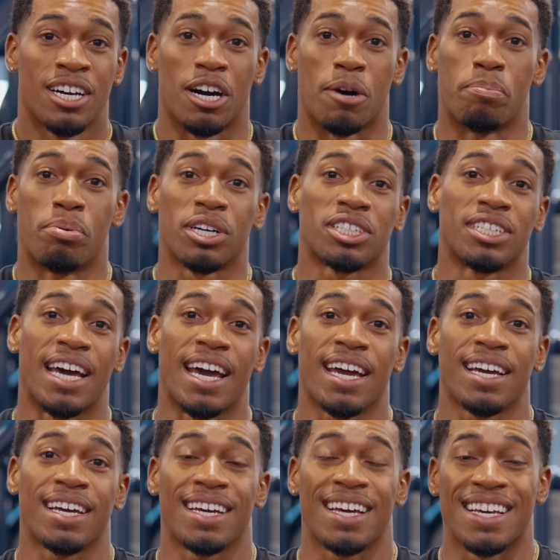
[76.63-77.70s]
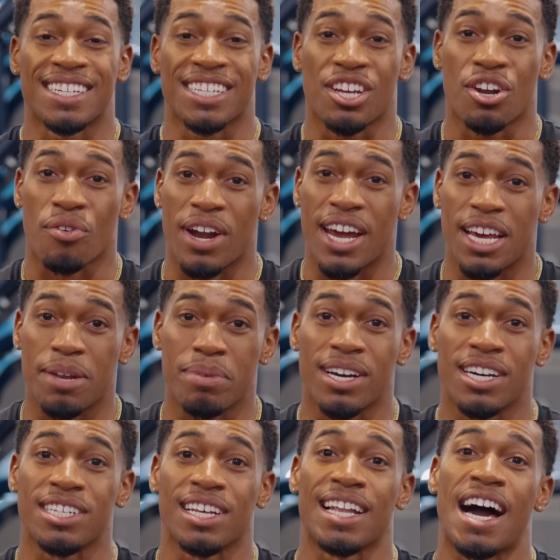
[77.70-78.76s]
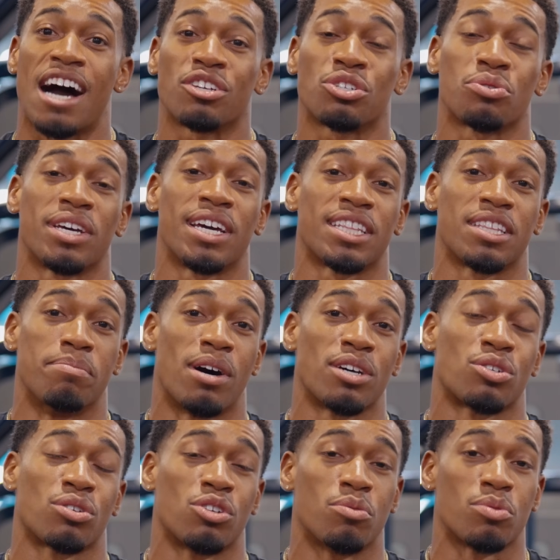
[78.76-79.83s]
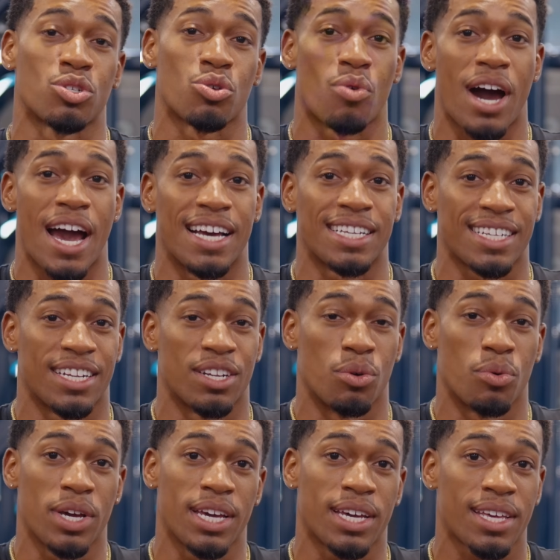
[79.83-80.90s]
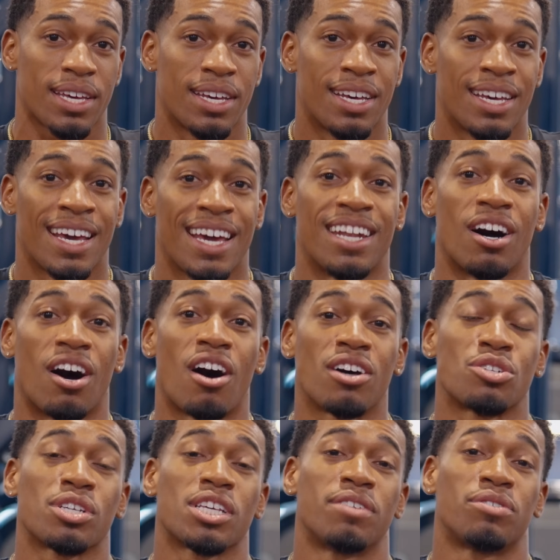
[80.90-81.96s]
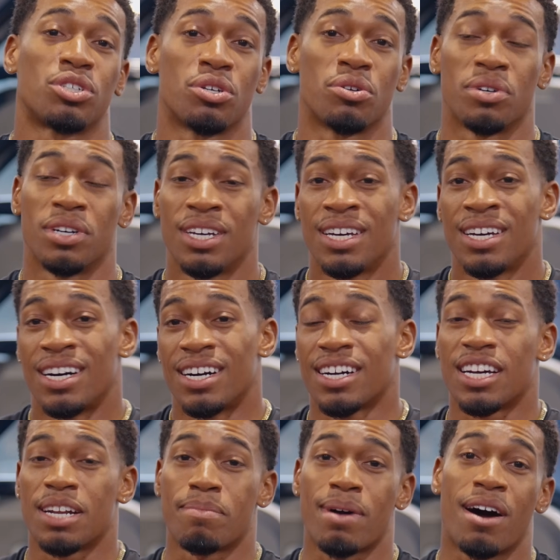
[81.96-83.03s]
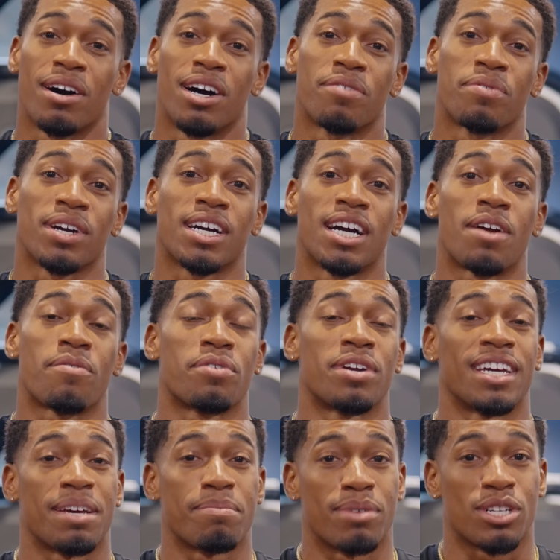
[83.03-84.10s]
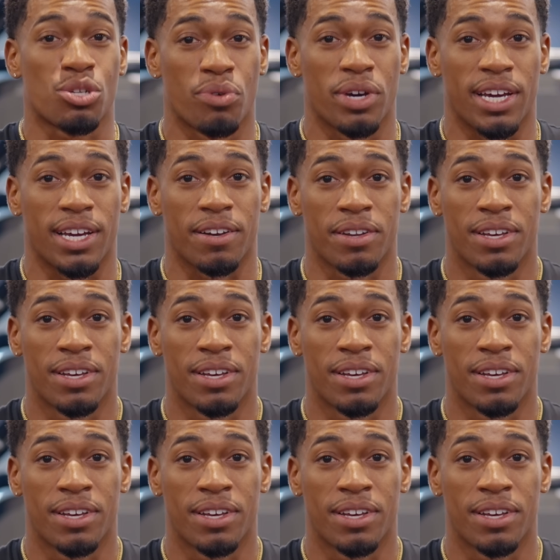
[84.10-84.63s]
A push day is great because it allows you to hit the muscle group twice in a week, and it also gives you a good amount of recovery in between.